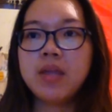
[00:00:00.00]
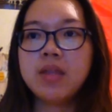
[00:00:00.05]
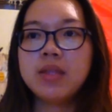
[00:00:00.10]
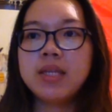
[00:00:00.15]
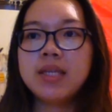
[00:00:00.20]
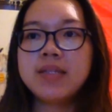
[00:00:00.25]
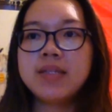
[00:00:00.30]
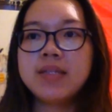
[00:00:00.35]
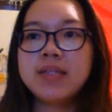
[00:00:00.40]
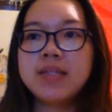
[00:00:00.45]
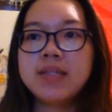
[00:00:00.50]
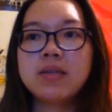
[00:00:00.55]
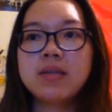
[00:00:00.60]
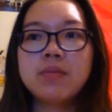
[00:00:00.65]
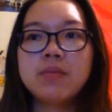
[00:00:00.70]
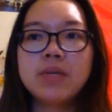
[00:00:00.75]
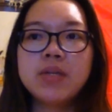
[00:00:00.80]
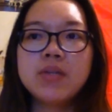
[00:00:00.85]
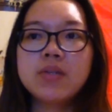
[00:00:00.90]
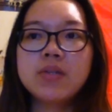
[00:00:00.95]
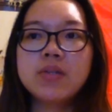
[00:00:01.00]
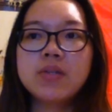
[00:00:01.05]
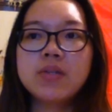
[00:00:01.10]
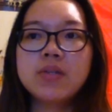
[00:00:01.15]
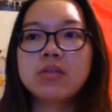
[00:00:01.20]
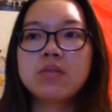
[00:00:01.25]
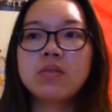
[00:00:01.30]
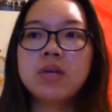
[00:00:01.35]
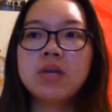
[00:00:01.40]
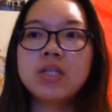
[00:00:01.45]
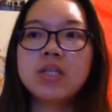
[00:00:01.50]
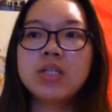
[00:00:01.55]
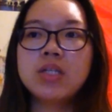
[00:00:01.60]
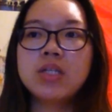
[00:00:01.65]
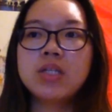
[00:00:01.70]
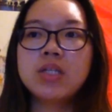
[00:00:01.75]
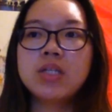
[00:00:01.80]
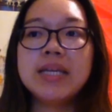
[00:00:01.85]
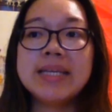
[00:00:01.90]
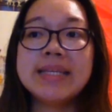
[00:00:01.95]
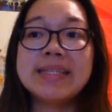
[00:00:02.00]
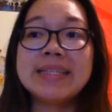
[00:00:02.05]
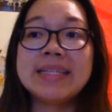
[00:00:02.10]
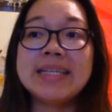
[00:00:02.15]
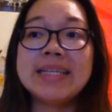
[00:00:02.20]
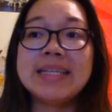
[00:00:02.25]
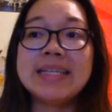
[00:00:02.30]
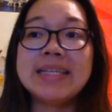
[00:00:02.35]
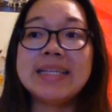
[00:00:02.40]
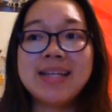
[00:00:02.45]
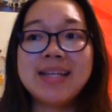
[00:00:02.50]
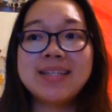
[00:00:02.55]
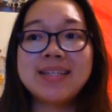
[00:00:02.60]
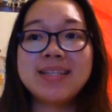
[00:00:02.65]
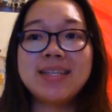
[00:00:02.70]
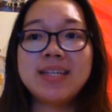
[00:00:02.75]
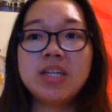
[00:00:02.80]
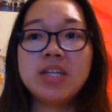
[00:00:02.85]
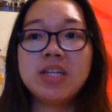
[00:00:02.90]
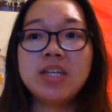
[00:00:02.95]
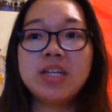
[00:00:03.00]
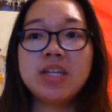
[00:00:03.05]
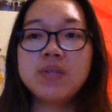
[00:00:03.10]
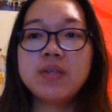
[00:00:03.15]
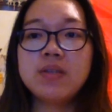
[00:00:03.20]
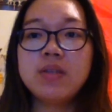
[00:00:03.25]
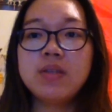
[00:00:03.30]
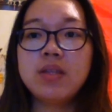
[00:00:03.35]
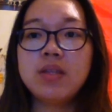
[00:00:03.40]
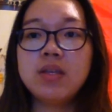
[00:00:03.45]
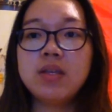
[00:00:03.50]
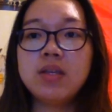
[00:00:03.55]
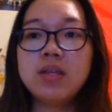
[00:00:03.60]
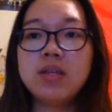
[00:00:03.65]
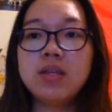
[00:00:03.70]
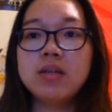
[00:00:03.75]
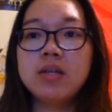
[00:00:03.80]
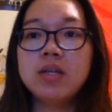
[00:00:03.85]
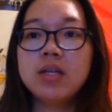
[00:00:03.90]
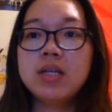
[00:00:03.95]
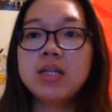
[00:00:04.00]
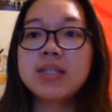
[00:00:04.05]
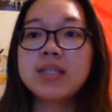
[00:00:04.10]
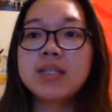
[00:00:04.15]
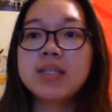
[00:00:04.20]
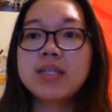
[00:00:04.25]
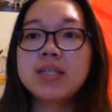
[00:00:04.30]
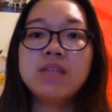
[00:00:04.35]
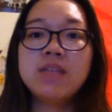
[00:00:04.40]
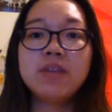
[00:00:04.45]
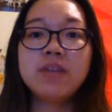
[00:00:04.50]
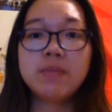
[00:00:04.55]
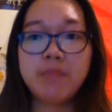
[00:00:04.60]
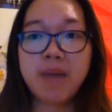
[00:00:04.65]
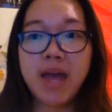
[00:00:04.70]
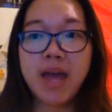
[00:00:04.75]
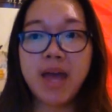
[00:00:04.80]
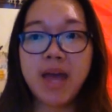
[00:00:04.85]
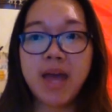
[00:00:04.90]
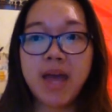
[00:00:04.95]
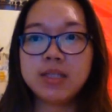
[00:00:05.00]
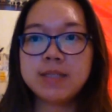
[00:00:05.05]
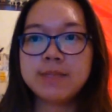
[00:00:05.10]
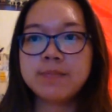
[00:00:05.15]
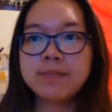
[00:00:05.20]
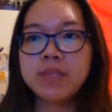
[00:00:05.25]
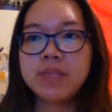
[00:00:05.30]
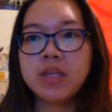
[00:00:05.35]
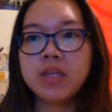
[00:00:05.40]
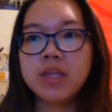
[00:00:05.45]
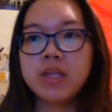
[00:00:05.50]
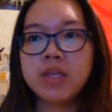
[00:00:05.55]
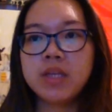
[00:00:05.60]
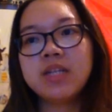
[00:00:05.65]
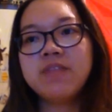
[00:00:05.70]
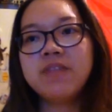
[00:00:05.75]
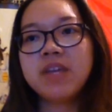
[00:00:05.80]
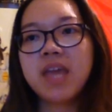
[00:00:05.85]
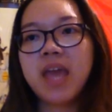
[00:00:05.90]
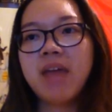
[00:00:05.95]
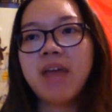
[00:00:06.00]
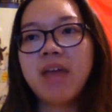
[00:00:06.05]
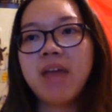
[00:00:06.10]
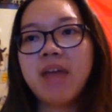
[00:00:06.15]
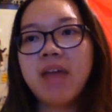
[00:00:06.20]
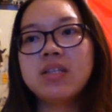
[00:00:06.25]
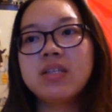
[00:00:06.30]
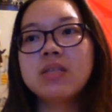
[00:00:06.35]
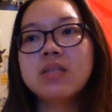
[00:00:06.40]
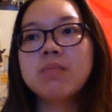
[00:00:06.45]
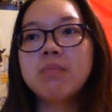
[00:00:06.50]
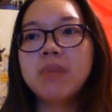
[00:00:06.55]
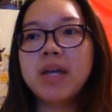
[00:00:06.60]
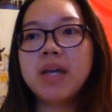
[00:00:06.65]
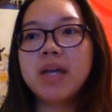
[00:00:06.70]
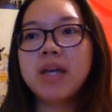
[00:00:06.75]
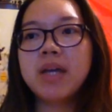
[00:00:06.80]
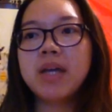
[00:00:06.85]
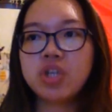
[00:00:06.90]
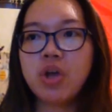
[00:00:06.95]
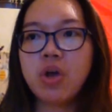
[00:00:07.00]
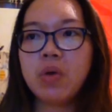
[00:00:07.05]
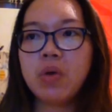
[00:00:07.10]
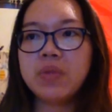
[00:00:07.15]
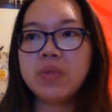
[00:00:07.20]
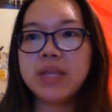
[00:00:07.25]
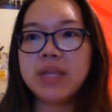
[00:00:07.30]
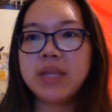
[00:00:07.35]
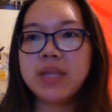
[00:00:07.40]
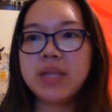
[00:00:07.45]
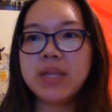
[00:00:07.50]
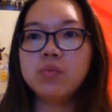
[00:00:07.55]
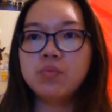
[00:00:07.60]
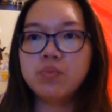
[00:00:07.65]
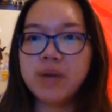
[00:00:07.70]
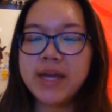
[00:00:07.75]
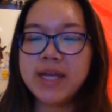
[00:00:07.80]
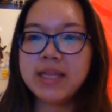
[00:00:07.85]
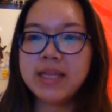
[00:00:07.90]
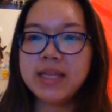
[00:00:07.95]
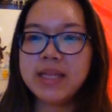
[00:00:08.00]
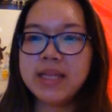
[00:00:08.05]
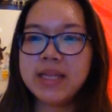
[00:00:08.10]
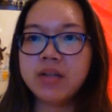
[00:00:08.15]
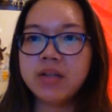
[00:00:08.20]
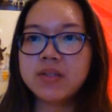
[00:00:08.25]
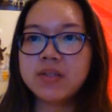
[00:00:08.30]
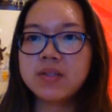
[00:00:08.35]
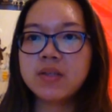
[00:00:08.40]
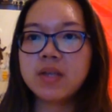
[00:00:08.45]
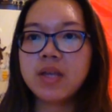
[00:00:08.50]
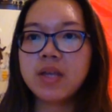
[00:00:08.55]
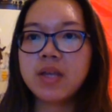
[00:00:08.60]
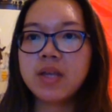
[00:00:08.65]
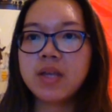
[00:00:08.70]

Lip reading: this is a research question easily tested using the scientific methods. Scientific evidence might show that weight loss